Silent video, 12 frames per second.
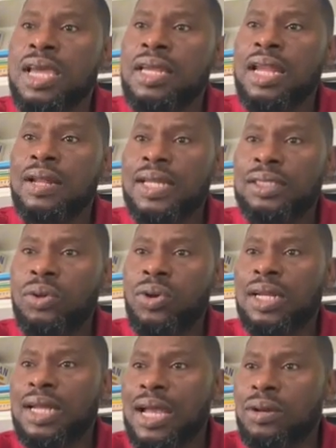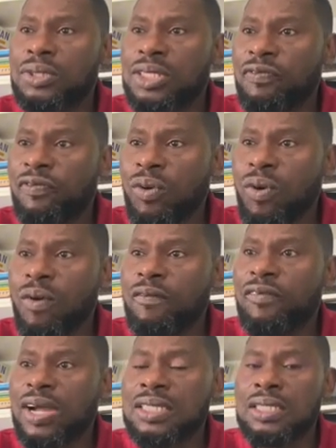Now let's look at accounting for
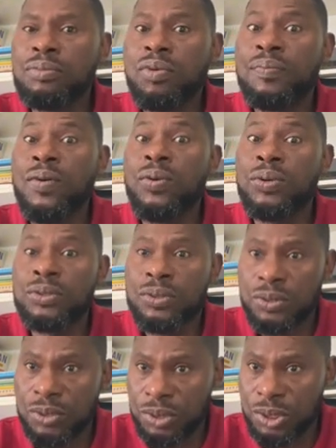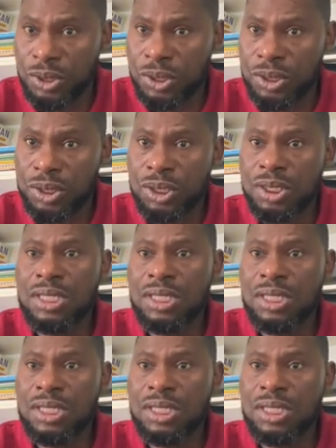convertible bonds.